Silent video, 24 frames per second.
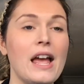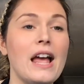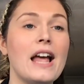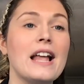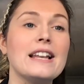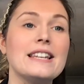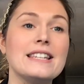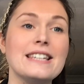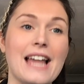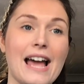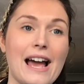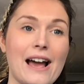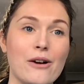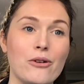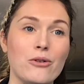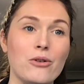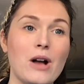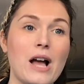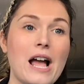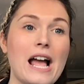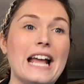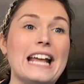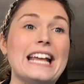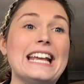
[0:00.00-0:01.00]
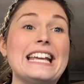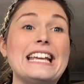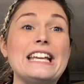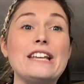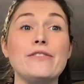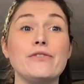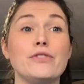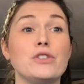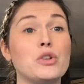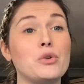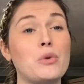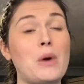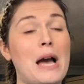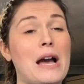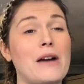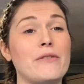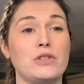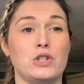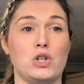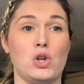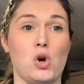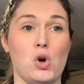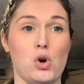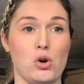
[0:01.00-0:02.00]
Now, if you
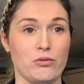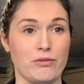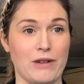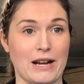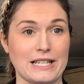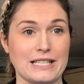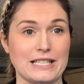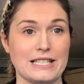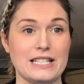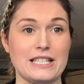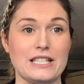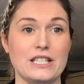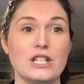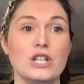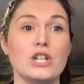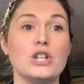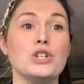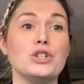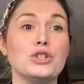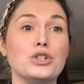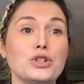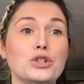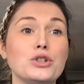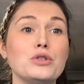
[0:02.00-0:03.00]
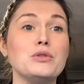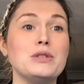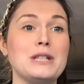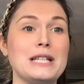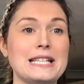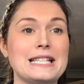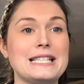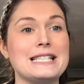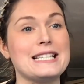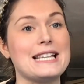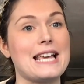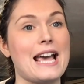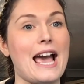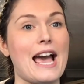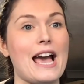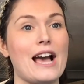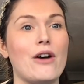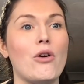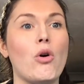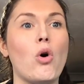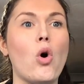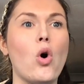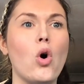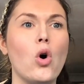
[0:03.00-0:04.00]
haven't already, you need to get
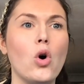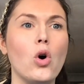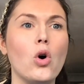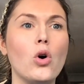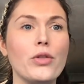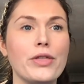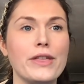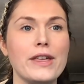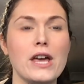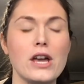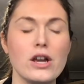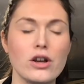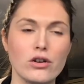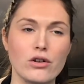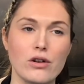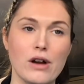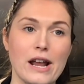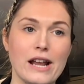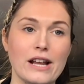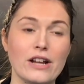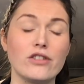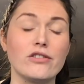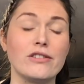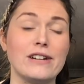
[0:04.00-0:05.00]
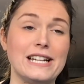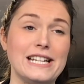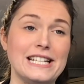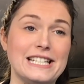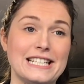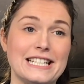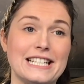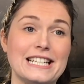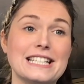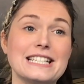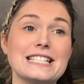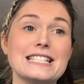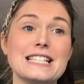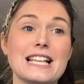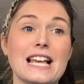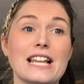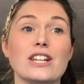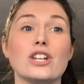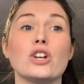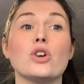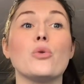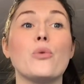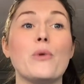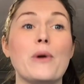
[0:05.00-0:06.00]
out all the ingredients and
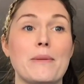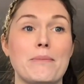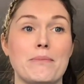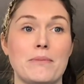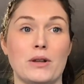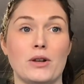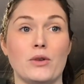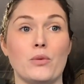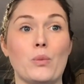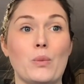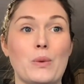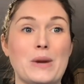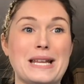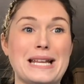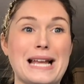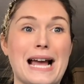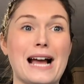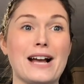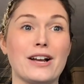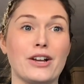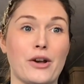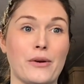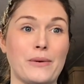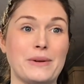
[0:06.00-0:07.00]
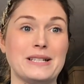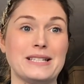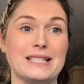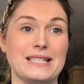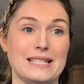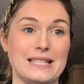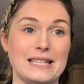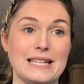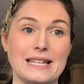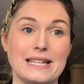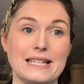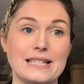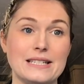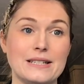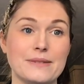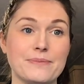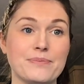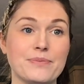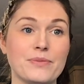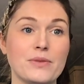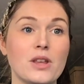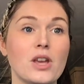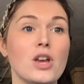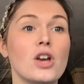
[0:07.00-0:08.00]
equipment we are going to need.
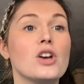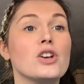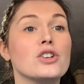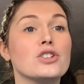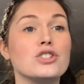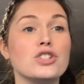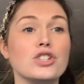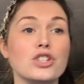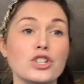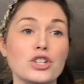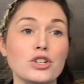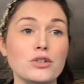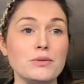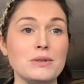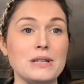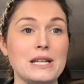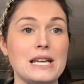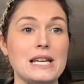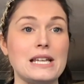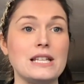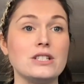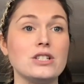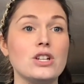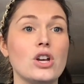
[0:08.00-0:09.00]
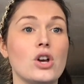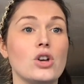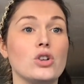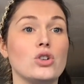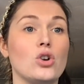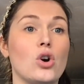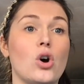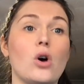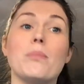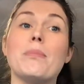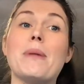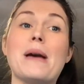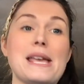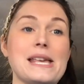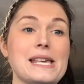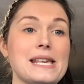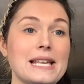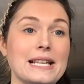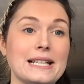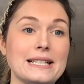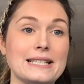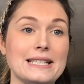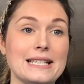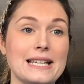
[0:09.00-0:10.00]
So you need your
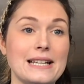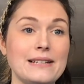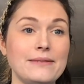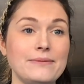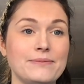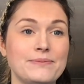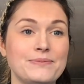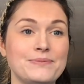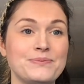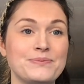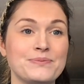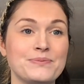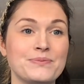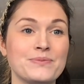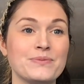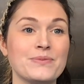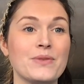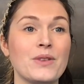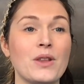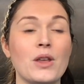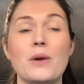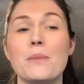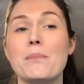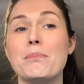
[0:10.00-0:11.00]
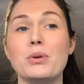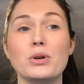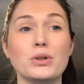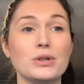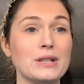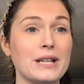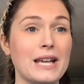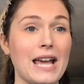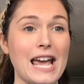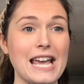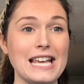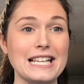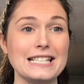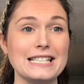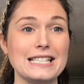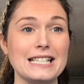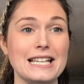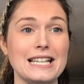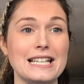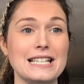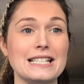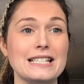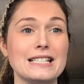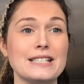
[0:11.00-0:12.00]
baking tin, bun
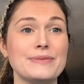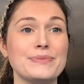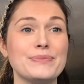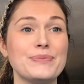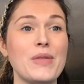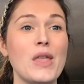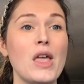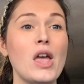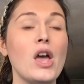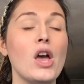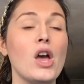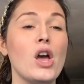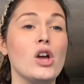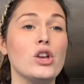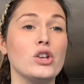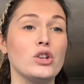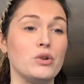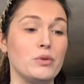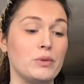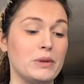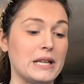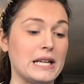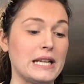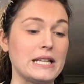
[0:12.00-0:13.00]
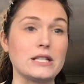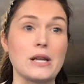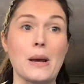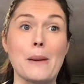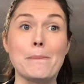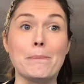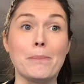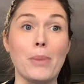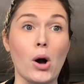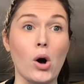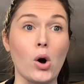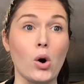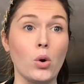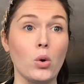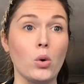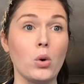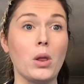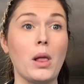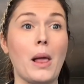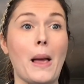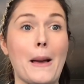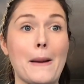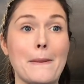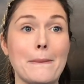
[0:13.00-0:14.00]
cases, you need a
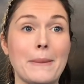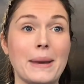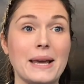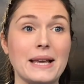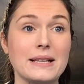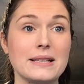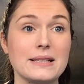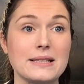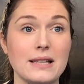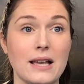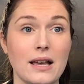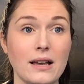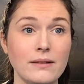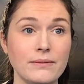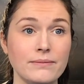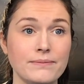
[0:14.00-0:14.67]
bowl, a mixer,